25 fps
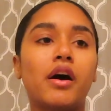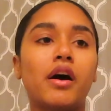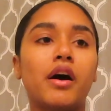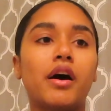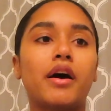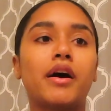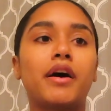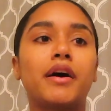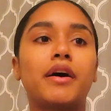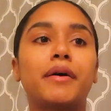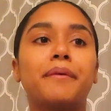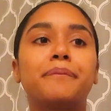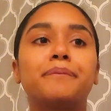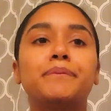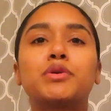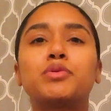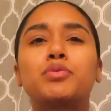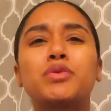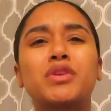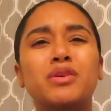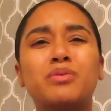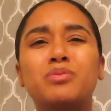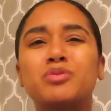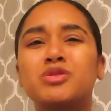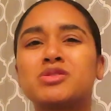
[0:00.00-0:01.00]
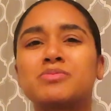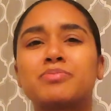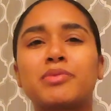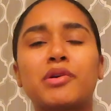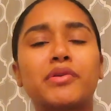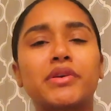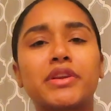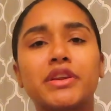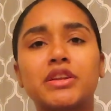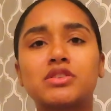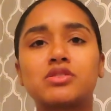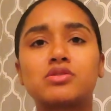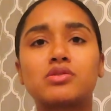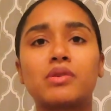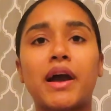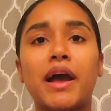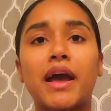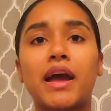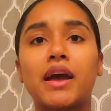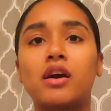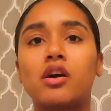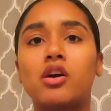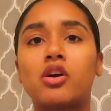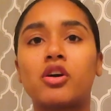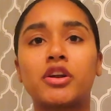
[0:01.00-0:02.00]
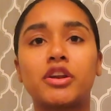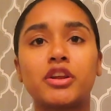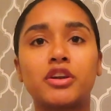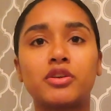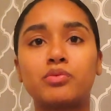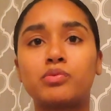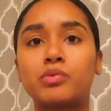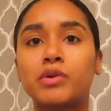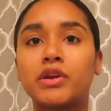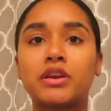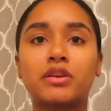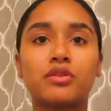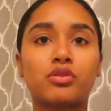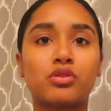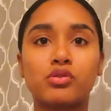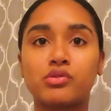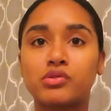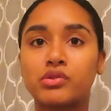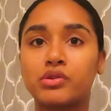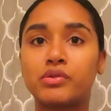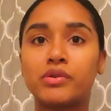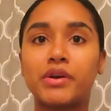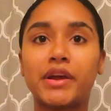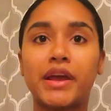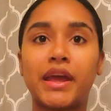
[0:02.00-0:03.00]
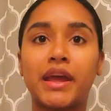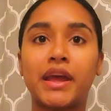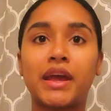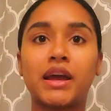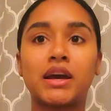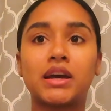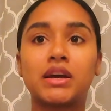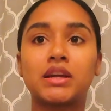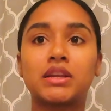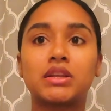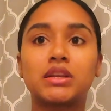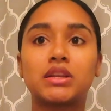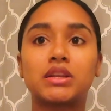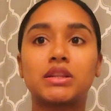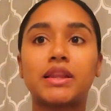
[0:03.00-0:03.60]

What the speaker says: But when it was broken into, I already went through and,